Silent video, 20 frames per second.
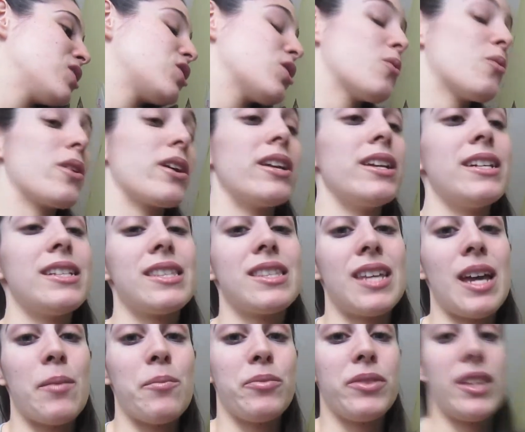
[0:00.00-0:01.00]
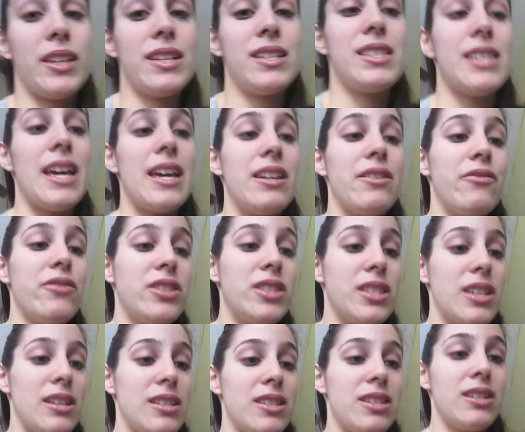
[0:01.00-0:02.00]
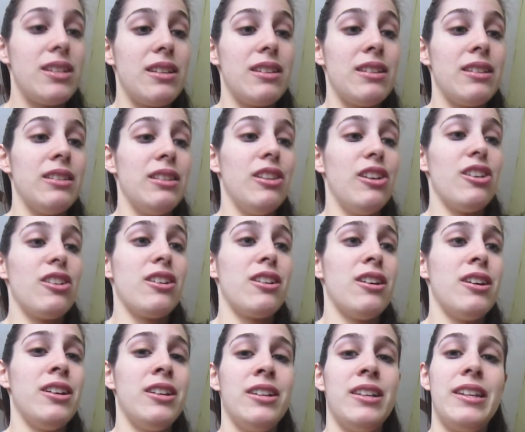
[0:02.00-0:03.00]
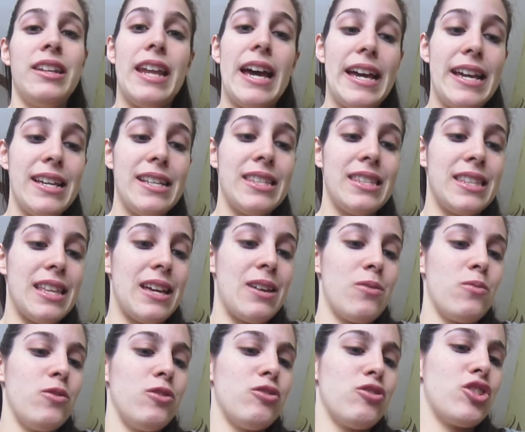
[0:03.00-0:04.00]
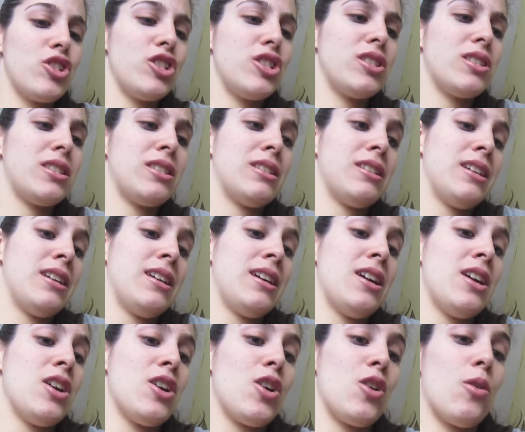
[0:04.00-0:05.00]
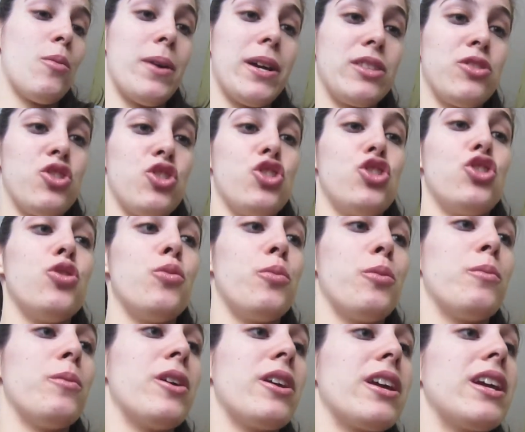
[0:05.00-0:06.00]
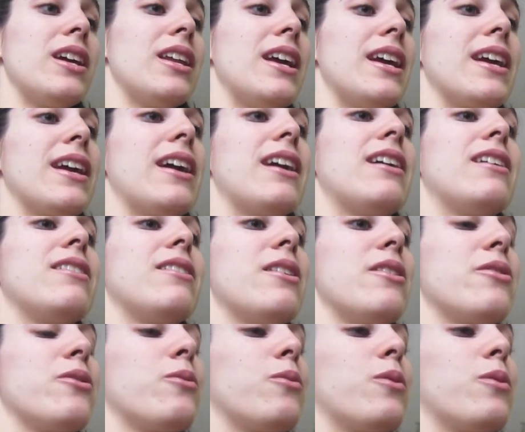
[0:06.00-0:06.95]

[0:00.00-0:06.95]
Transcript: So we're going to attempt this and if it doesn't look nice, then we'll just go back to the supermarket and get another